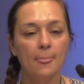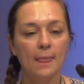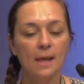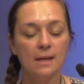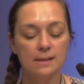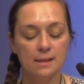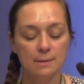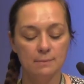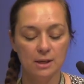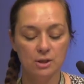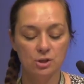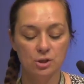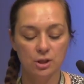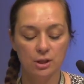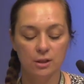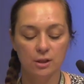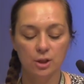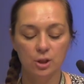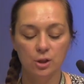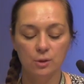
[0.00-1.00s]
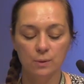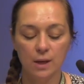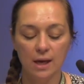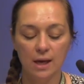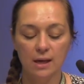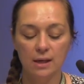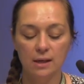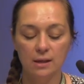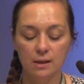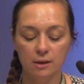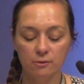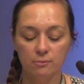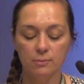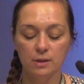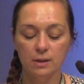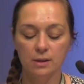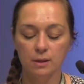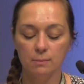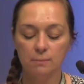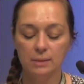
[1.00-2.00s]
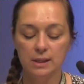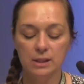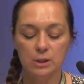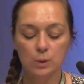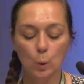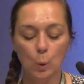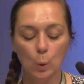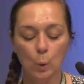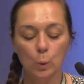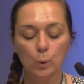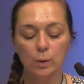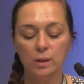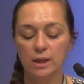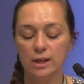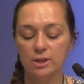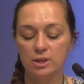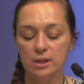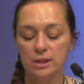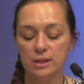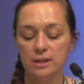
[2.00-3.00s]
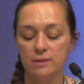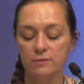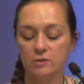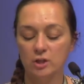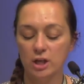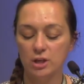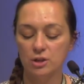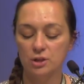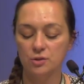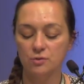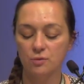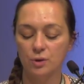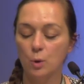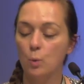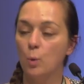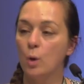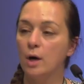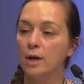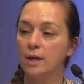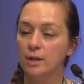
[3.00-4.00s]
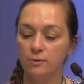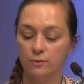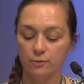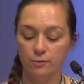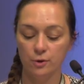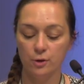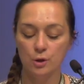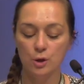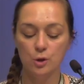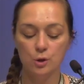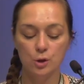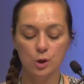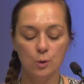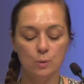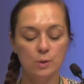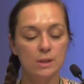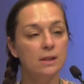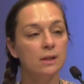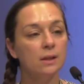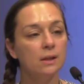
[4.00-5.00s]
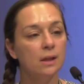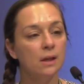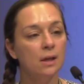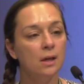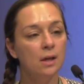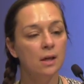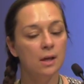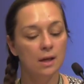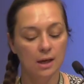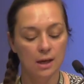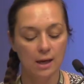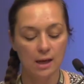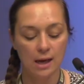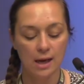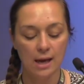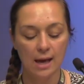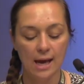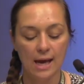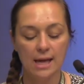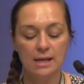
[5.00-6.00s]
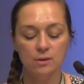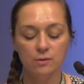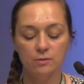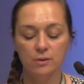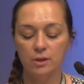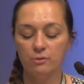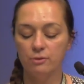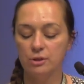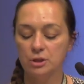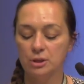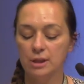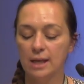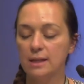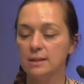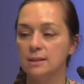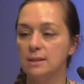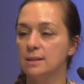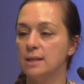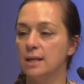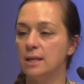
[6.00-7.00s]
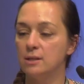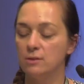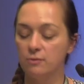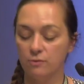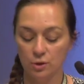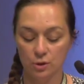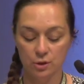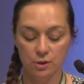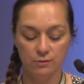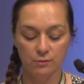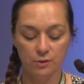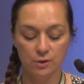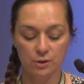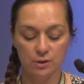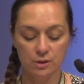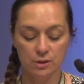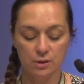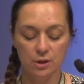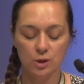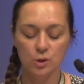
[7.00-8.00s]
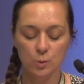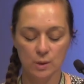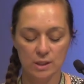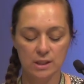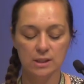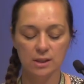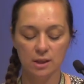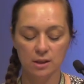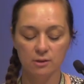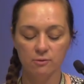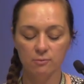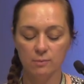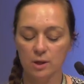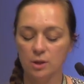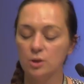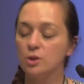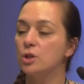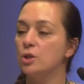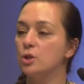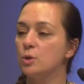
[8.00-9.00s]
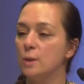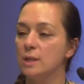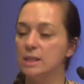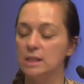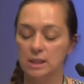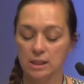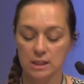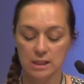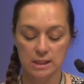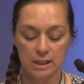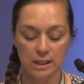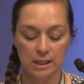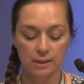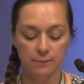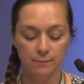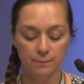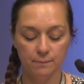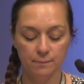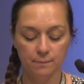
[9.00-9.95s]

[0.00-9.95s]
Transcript: As I mentioned, the UK government completed all the legislative changes required for a no-deal ahead of the original exit date of 29th of March 2019.